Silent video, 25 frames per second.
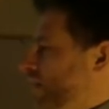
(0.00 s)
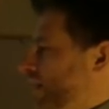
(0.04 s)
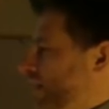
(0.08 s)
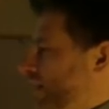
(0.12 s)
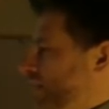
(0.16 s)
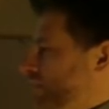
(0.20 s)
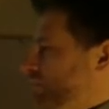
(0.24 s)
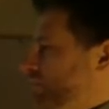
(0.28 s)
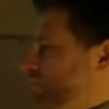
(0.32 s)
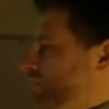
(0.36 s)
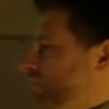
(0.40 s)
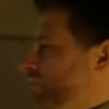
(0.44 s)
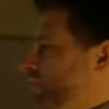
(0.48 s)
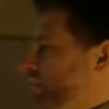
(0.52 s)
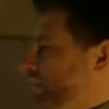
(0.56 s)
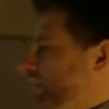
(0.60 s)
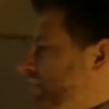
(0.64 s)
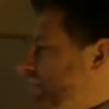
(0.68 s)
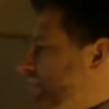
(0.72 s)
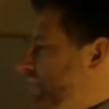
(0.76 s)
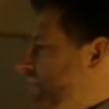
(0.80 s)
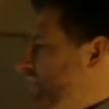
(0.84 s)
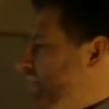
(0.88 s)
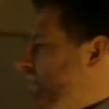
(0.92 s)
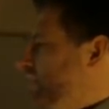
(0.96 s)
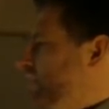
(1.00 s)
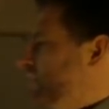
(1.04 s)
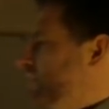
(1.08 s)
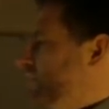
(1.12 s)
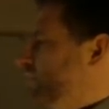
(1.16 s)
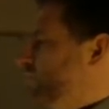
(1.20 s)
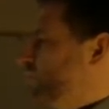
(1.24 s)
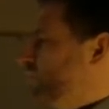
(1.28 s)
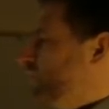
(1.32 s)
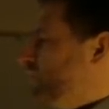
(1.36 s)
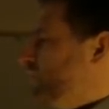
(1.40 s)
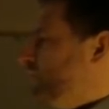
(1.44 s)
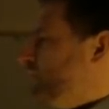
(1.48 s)
as we already said,
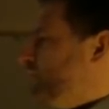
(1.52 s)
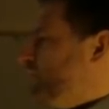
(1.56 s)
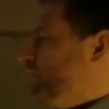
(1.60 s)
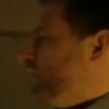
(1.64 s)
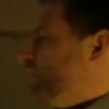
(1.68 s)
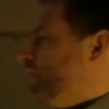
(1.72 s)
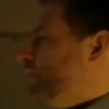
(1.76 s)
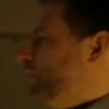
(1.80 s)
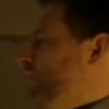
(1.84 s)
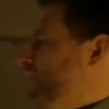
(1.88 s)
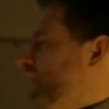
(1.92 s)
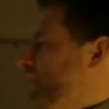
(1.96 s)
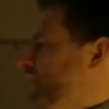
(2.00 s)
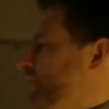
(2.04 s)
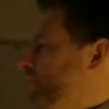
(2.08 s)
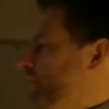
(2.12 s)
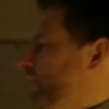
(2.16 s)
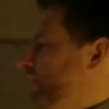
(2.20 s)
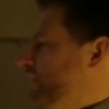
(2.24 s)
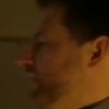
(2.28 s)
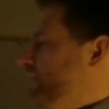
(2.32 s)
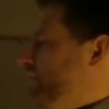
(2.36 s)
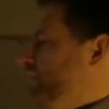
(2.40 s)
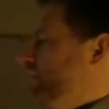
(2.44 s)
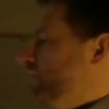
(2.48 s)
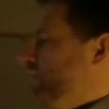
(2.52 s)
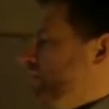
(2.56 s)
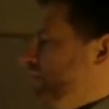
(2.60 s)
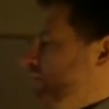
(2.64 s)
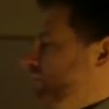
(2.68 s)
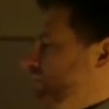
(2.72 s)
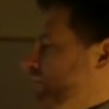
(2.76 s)
for example, thermal actuator,